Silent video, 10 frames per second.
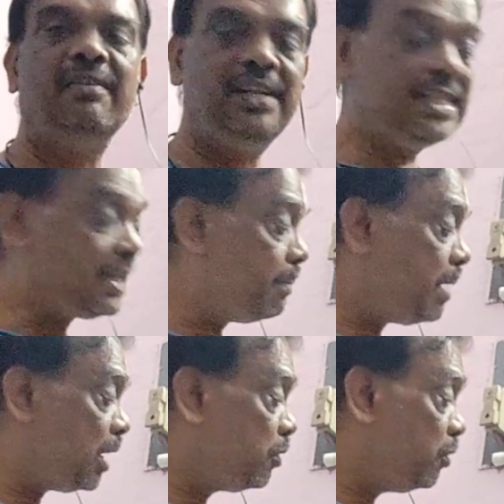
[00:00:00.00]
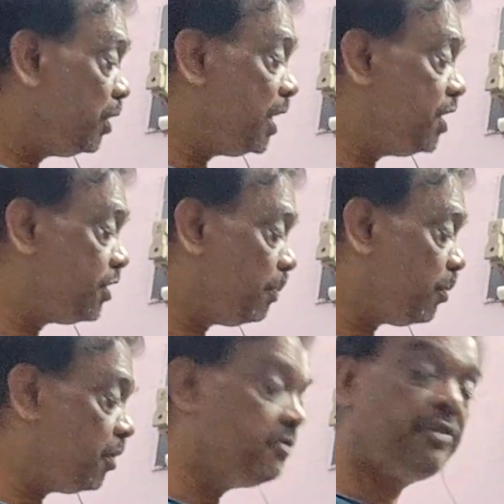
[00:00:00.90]
It has come back to initial
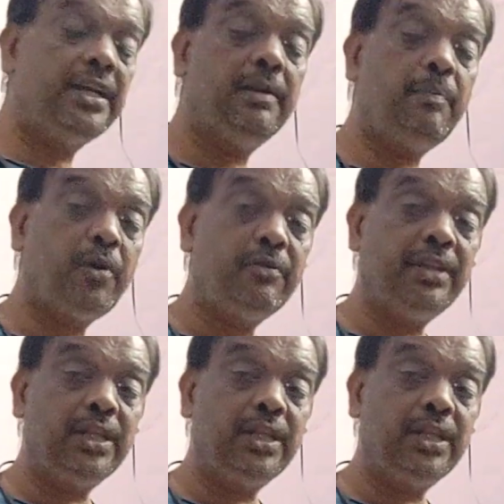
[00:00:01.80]
point, final point.